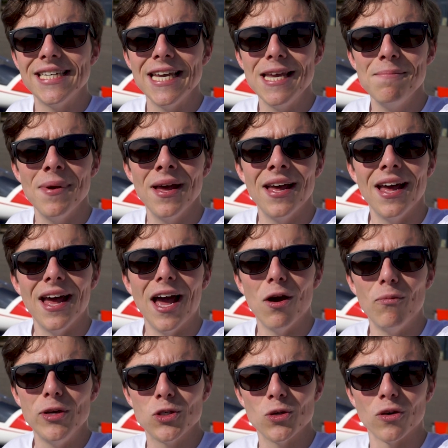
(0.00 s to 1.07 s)
Team.
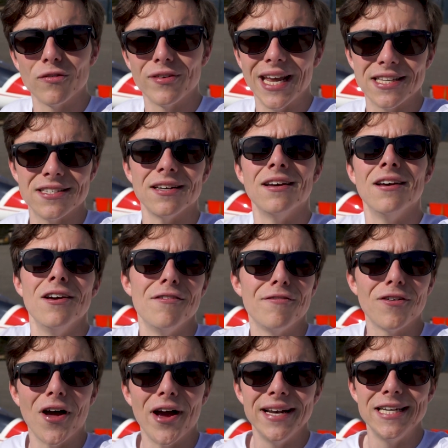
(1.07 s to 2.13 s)
We sort of get to
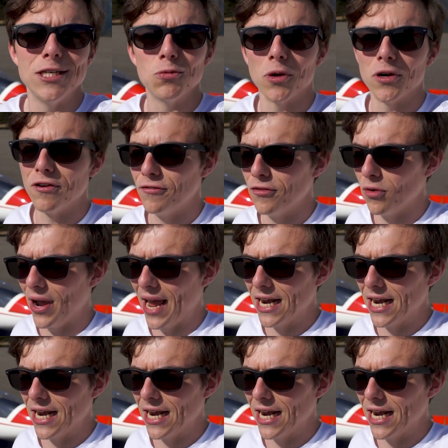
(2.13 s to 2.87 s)
fly these wonderful